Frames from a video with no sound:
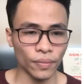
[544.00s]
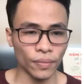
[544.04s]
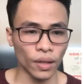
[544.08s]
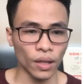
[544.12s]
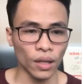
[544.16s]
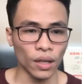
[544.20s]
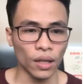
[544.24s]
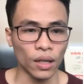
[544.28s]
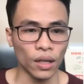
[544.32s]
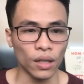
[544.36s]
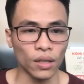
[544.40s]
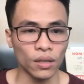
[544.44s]

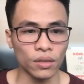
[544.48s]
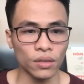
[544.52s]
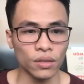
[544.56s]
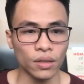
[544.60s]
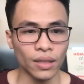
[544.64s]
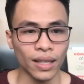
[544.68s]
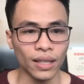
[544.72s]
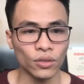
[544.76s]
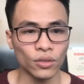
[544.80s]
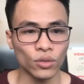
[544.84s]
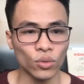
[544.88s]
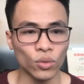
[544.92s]

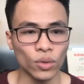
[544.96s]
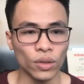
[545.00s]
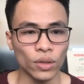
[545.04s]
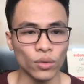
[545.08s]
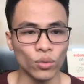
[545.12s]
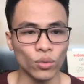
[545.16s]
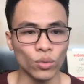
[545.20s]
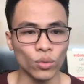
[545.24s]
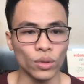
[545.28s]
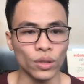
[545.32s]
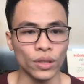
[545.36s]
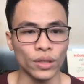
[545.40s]
last week
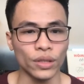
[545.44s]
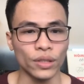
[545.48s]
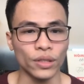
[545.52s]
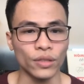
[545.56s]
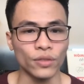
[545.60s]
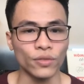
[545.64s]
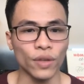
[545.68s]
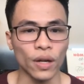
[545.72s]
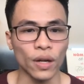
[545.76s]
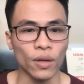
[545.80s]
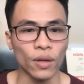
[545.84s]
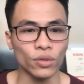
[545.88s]
we
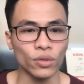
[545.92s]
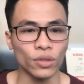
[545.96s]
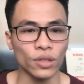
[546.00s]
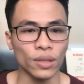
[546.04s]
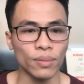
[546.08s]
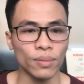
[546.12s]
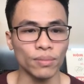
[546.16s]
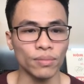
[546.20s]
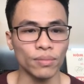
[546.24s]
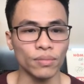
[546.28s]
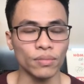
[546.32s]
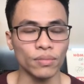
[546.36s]
found
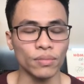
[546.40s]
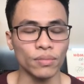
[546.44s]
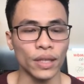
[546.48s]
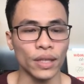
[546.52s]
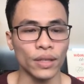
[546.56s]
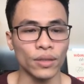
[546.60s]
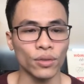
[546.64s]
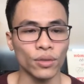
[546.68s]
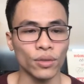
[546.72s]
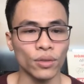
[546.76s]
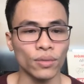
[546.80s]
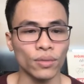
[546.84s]
some
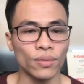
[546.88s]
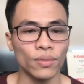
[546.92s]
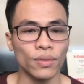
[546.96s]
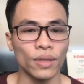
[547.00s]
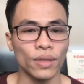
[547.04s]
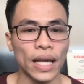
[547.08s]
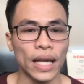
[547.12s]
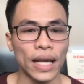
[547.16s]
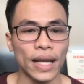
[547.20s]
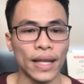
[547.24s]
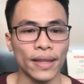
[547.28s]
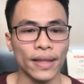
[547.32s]
error
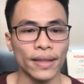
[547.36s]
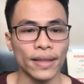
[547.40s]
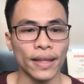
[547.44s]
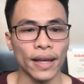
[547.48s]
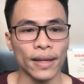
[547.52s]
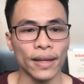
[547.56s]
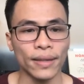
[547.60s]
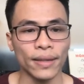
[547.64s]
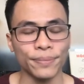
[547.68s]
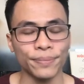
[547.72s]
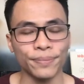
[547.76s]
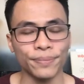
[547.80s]

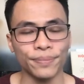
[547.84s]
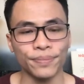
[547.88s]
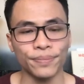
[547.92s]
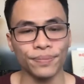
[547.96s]
that